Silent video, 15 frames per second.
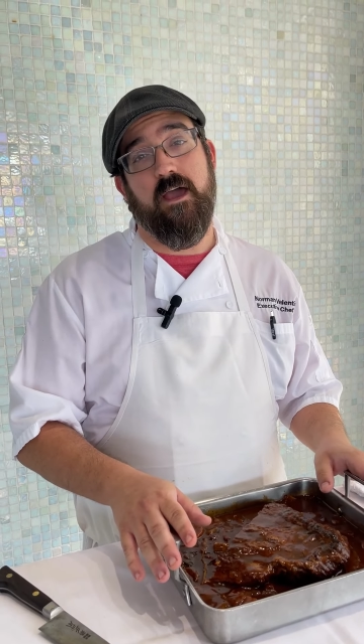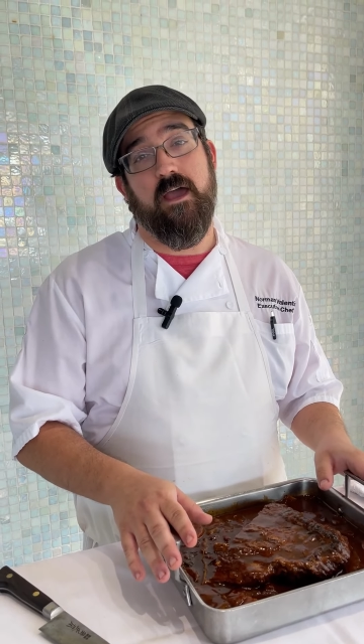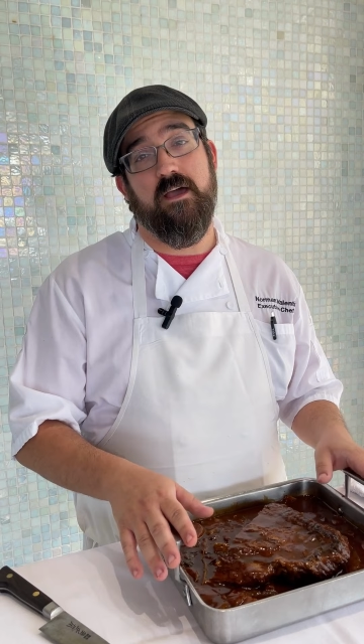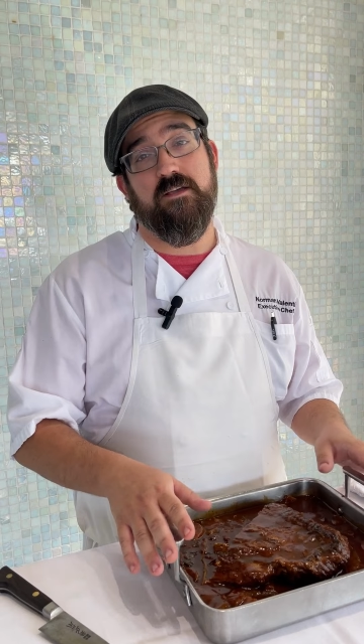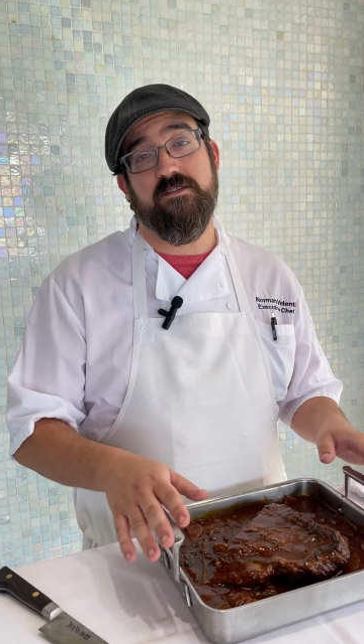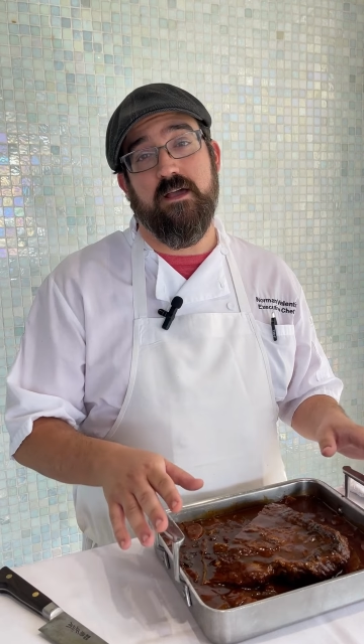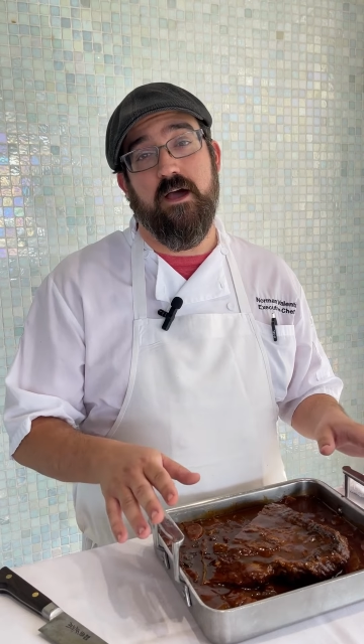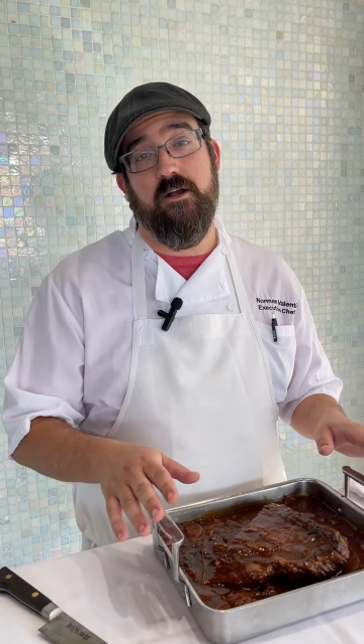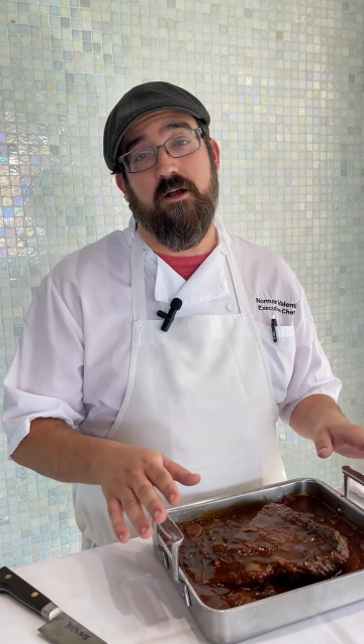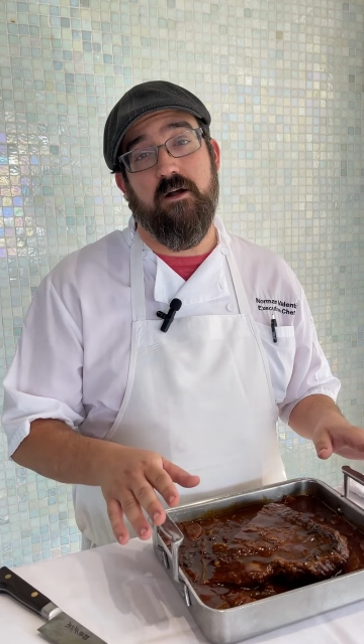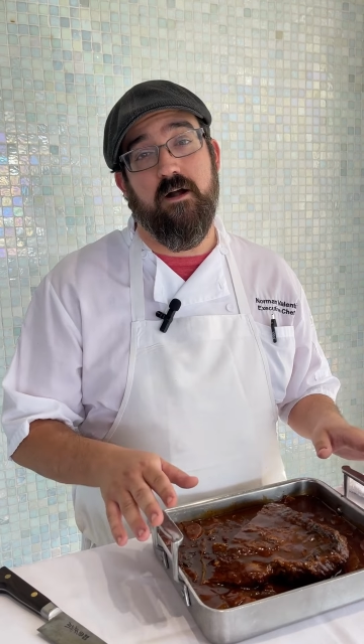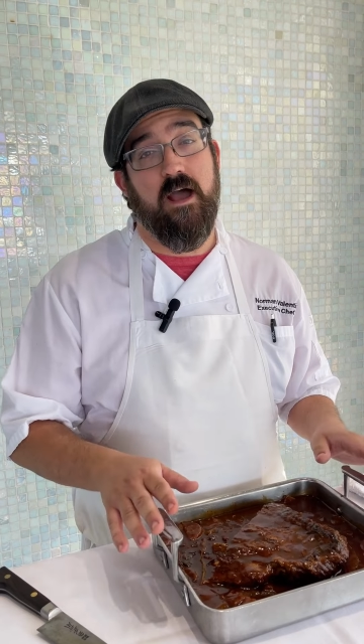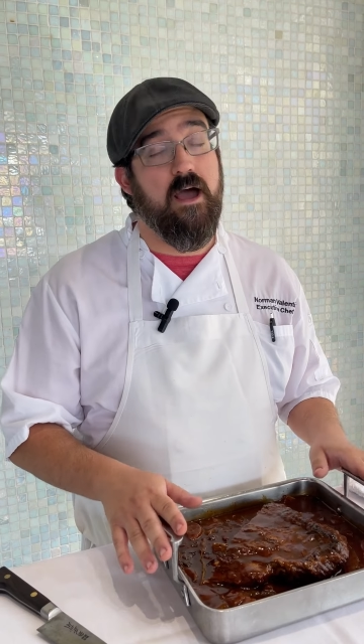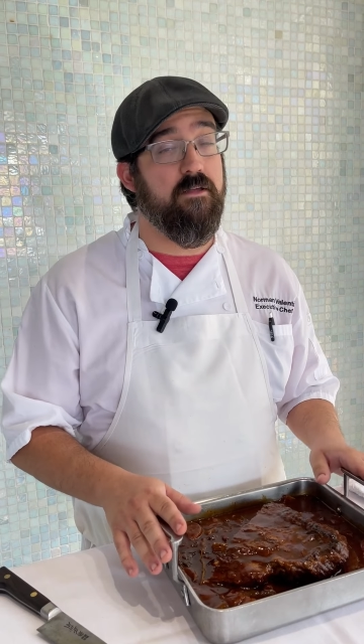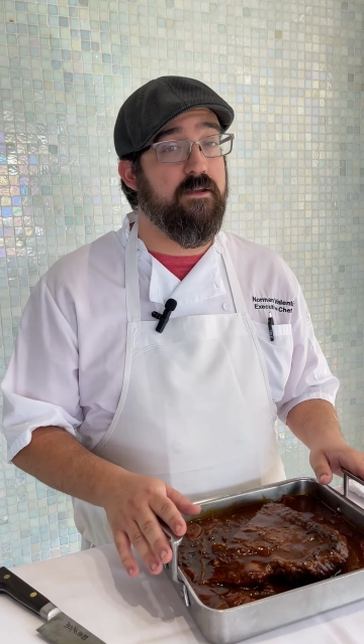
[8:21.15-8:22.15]
as on
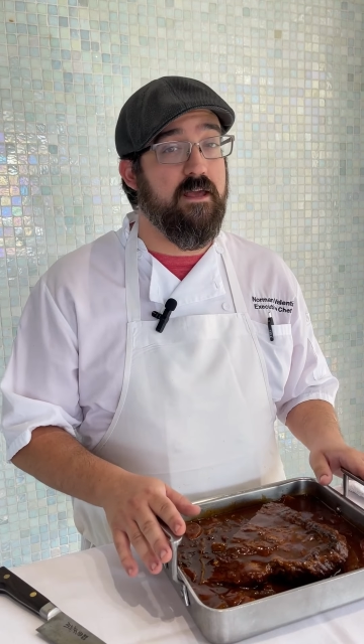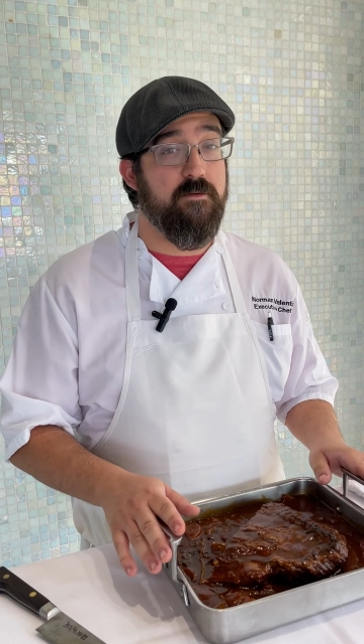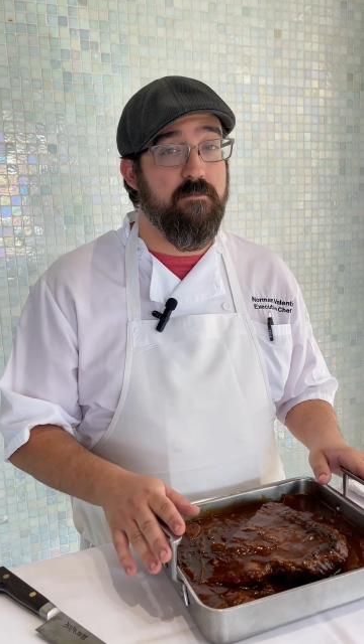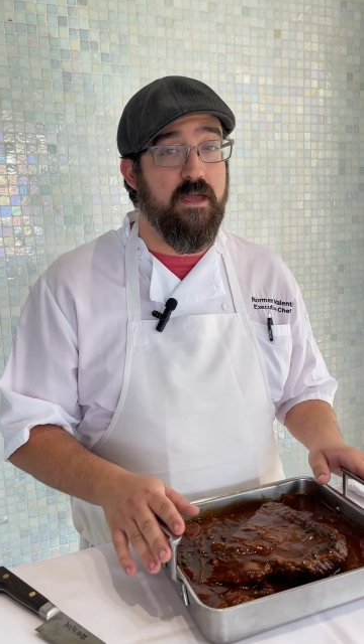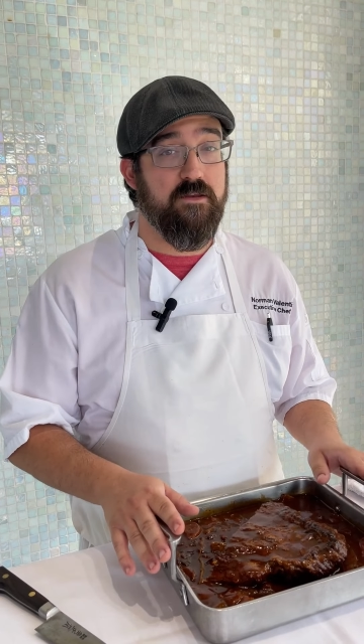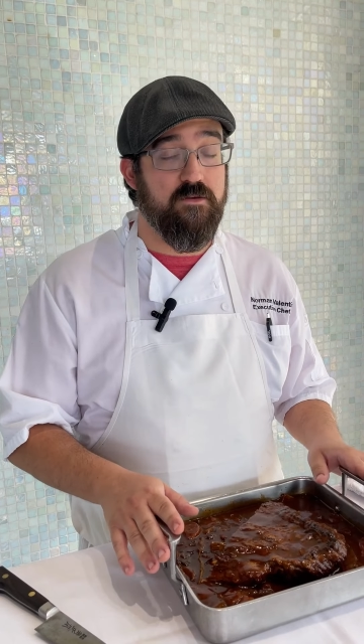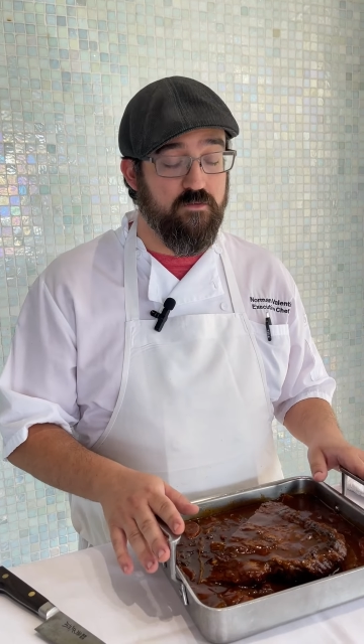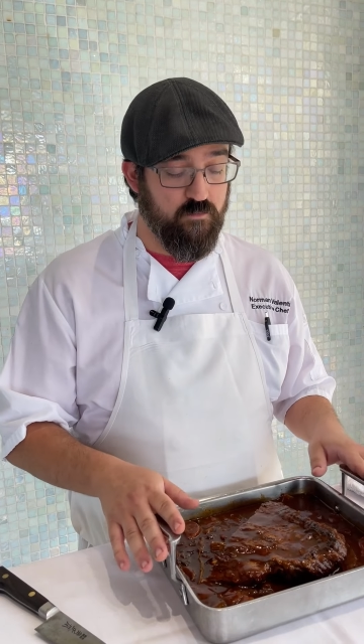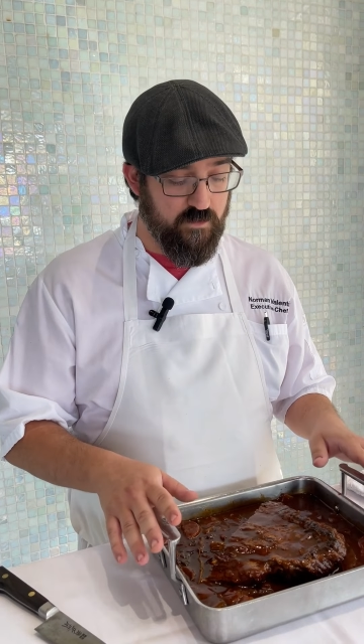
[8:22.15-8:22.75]
our holiday menu.